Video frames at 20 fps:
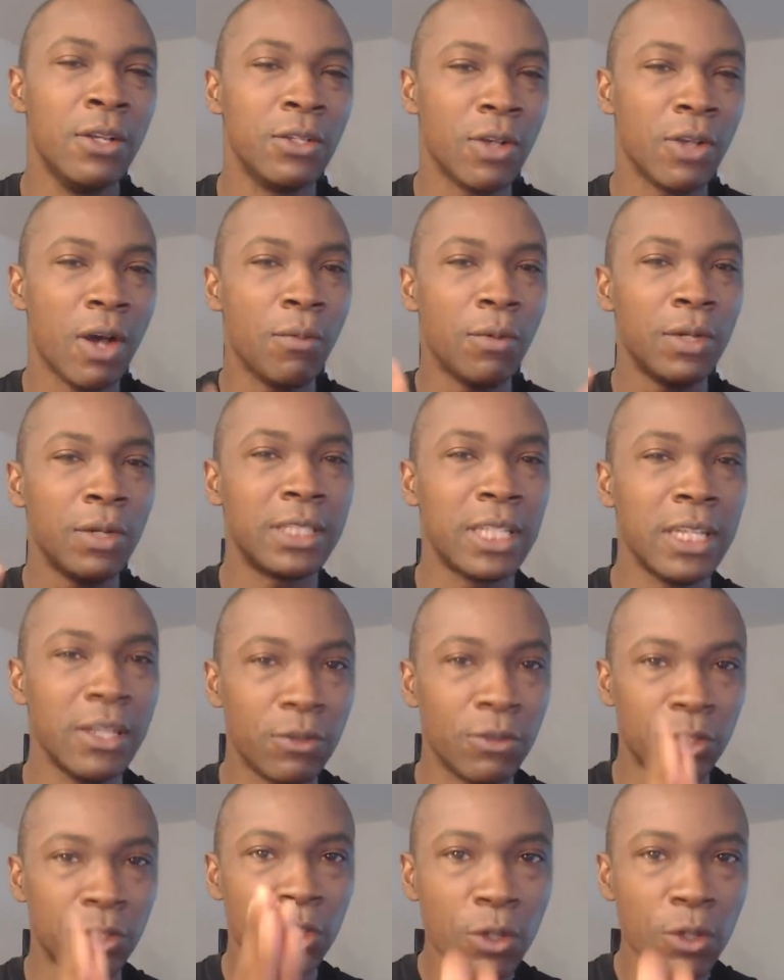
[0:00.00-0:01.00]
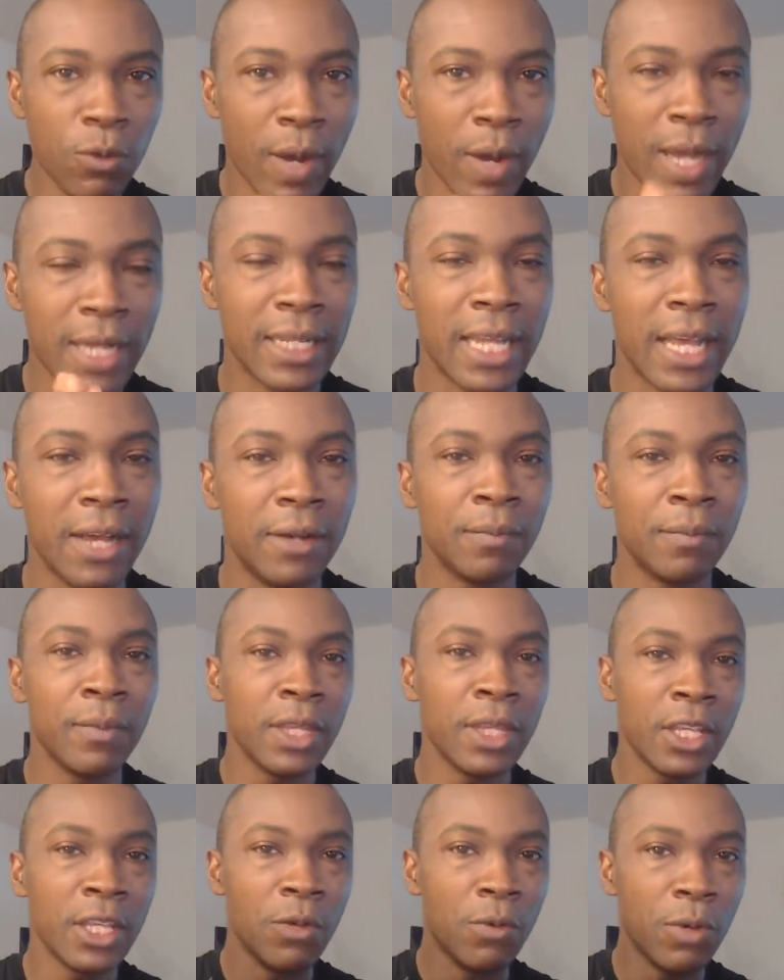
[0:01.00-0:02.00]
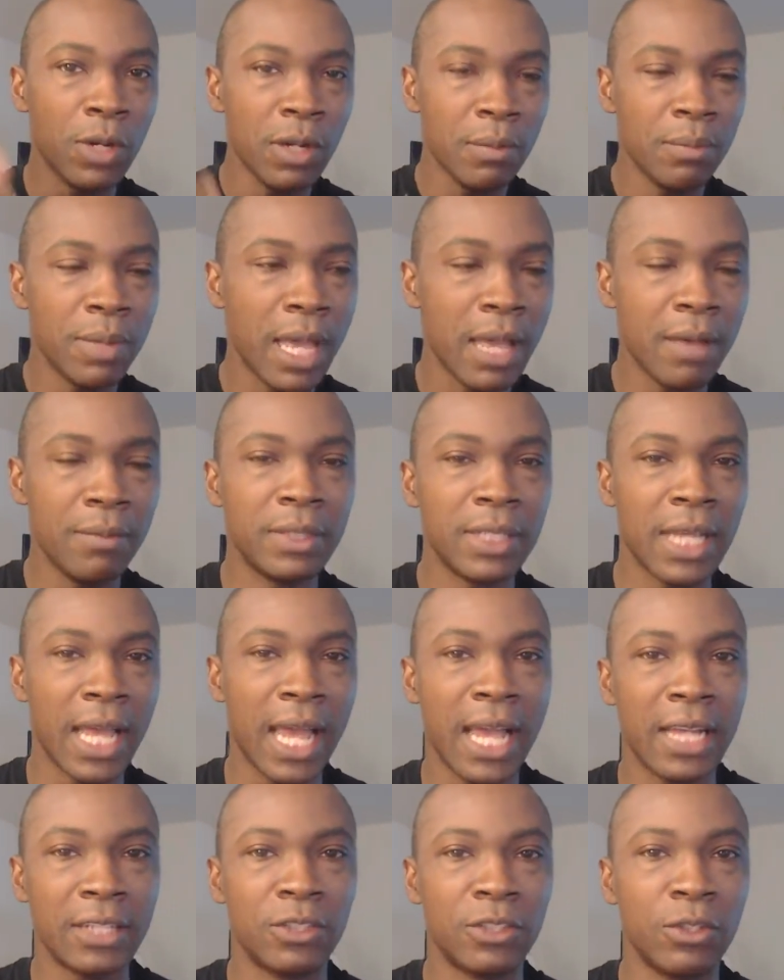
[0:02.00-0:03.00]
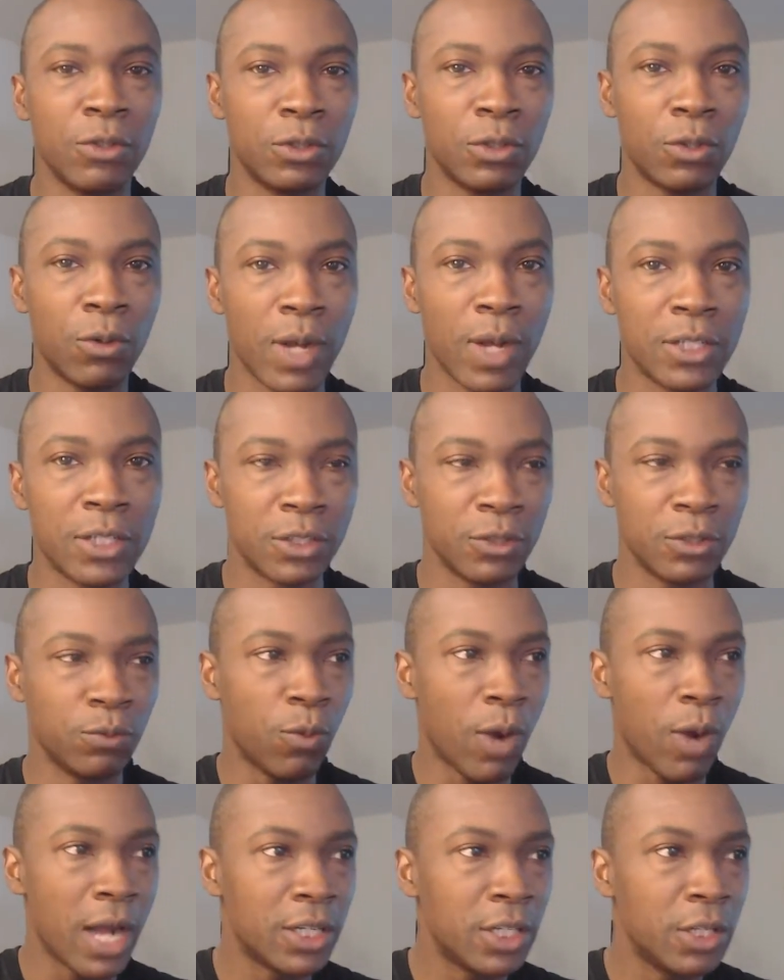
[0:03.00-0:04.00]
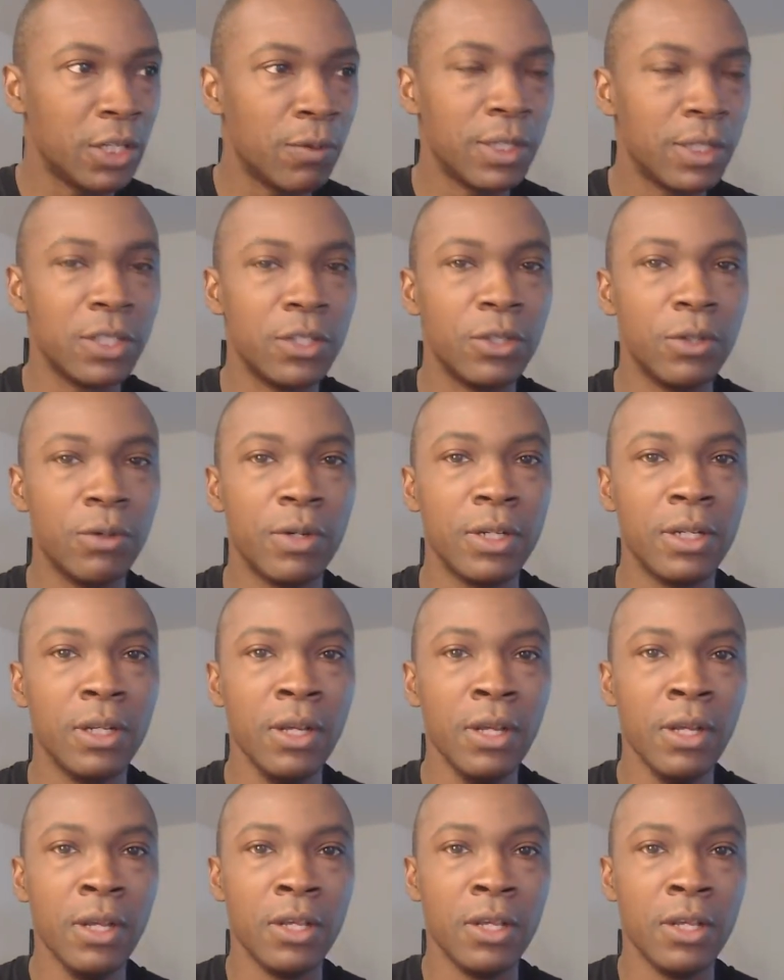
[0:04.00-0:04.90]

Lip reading: So I want to tell you right now, you want to be able to ask those questions. Why do you want to do it?